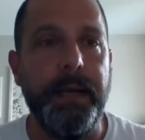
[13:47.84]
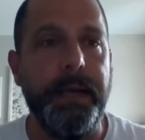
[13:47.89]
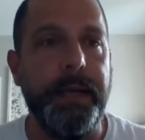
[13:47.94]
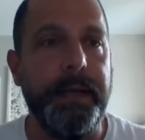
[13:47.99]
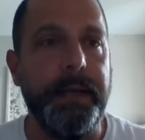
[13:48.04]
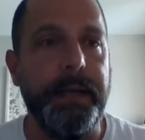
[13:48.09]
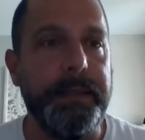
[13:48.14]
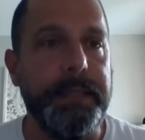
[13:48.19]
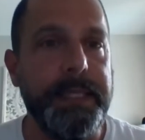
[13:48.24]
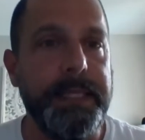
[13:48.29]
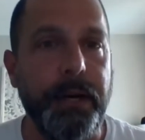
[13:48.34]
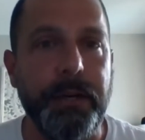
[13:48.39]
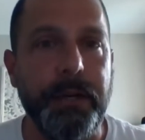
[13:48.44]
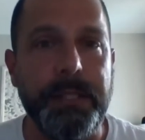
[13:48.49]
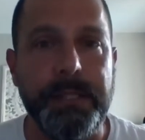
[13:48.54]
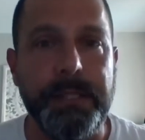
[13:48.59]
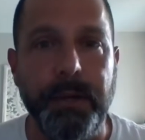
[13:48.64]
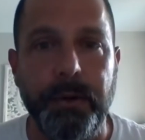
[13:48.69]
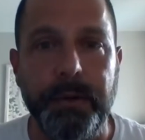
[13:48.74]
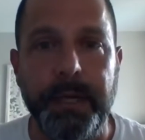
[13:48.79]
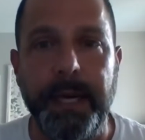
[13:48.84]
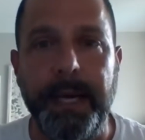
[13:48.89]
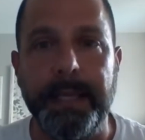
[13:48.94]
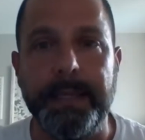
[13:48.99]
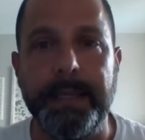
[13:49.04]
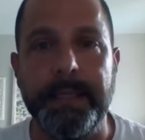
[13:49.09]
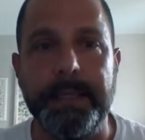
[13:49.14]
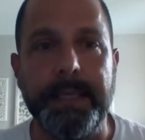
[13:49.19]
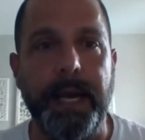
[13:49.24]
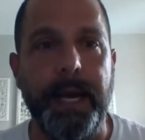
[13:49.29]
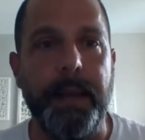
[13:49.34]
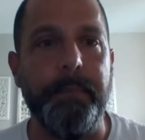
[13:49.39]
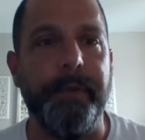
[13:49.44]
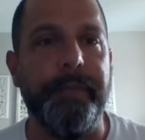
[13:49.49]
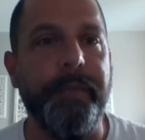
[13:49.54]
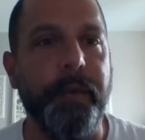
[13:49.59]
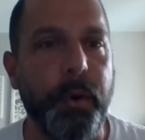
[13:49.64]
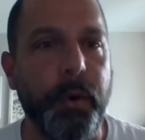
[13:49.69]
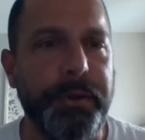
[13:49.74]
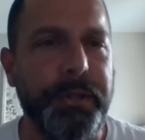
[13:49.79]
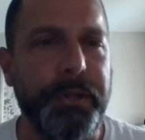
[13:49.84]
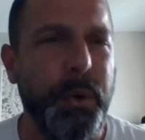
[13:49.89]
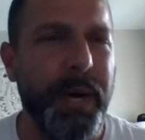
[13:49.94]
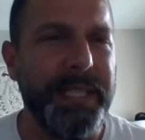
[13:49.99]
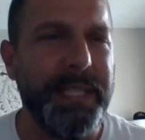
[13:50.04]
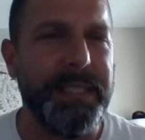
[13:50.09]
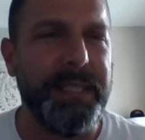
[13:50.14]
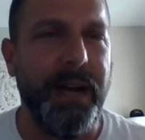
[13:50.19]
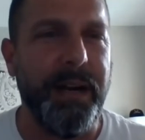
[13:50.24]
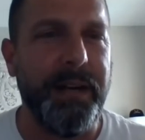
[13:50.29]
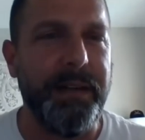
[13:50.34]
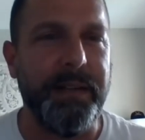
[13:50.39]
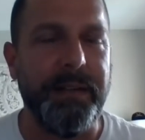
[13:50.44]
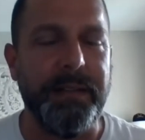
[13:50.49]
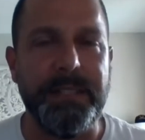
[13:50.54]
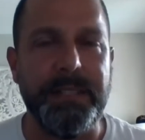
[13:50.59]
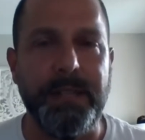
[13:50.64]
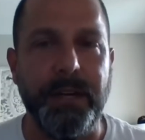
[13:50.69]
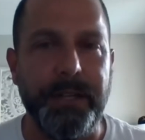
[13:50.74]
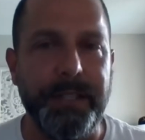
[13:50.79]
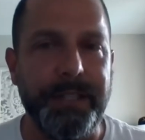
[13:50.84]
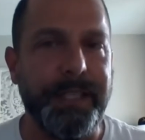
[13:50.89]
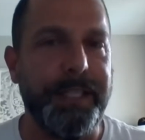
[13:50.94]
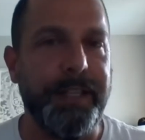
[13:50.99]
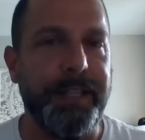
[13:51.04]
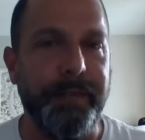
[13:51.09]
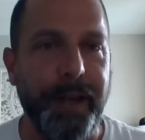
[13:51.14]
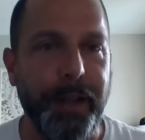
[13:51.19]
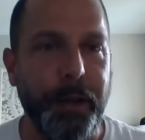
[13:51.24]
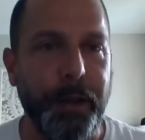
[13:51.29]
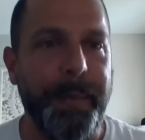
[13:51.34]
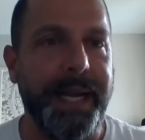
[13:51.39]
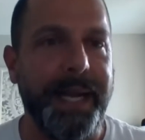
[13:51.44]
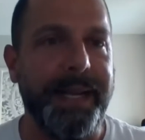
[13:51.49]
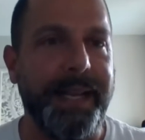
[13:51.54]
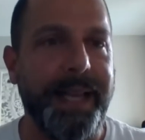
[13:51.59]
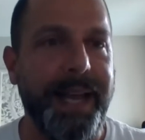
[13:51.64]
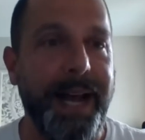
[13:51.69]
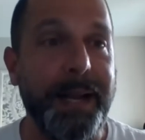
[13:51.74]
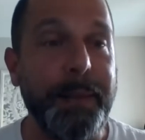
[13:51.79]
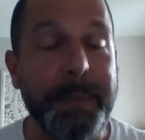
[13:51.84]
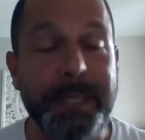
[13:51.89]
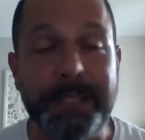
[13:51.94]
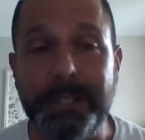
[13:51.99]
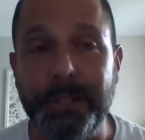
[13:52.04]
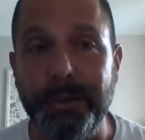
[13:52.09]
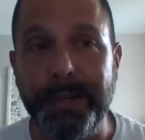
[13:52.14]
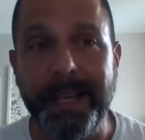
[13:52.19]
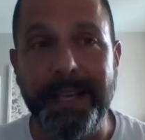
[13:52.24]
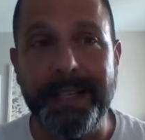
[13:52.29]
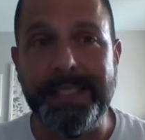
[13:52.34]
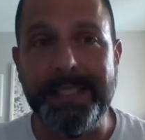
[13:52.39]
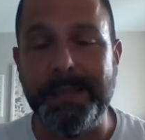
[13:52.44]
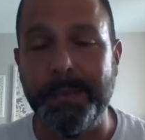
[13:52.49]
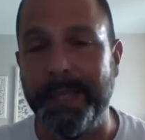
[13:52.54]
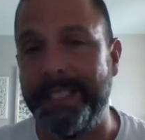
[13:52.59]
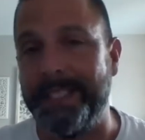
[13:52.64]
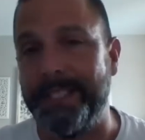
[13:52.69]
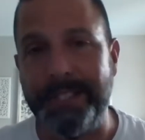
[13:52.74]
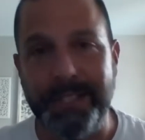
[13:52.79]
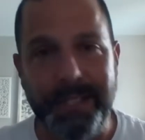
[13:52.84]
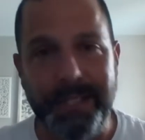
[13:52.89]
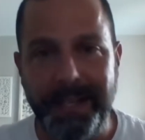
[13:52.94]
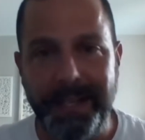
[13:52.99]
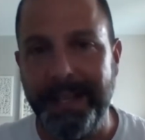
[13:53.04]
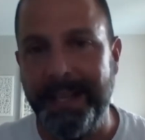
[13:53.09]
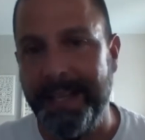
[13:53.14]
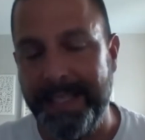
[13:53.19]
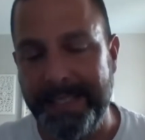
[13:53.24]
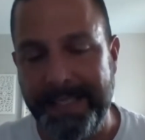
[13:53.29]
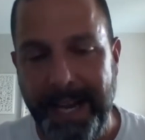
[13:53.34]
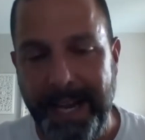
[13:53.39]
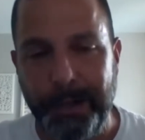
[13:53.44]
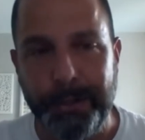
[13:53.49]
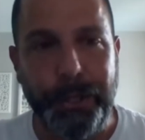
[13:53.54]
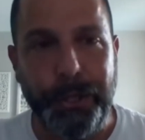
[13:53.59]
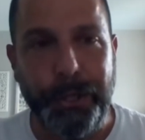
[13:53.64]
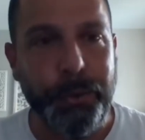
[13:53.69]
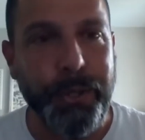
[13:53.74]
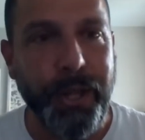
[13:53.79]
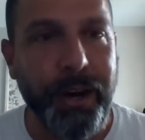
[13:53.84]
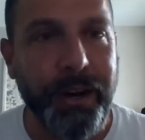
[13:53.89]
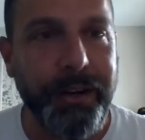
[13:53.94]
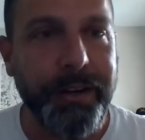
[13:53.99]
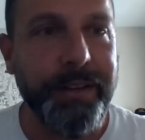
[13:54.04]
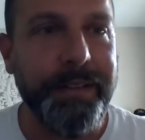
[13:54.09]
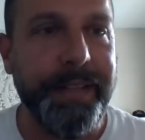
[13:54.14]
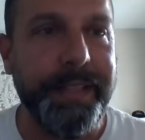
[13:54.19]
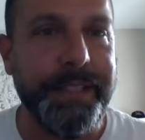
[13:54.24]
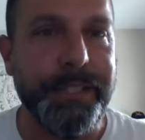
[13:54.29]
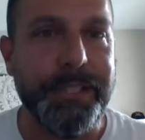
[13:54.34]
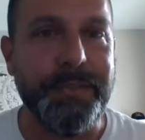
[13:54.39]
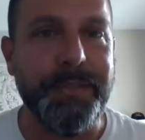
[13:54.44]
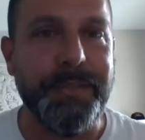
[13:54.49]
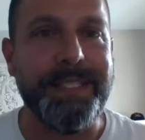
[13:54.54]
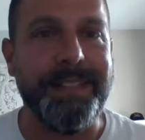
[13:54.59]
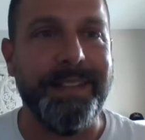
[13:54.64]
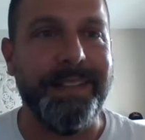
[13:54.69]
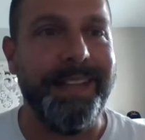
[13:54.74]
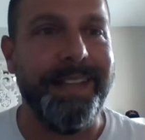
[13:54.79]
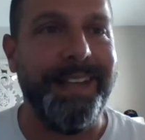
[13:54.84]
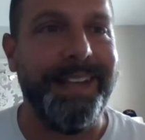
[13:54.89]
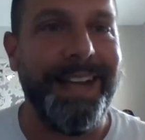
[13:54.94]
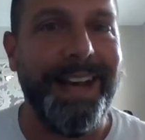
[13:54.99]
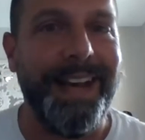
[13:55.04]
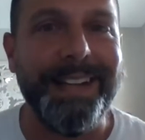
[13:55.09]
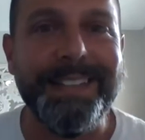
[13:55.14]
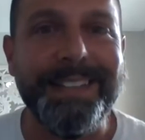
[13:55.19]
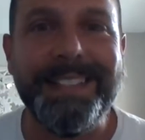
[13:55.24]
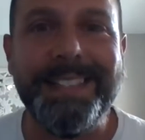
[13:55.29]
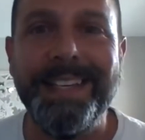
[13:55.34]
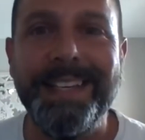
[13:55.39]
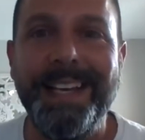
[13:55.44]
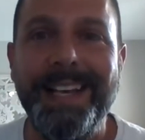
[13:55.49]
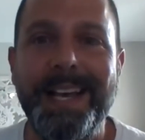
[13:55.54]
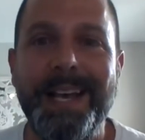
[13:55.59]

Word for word: in Sarasota at the time before the U.S. Soccer started the Development Academy Showcase, which is now no longer. They just recently announced.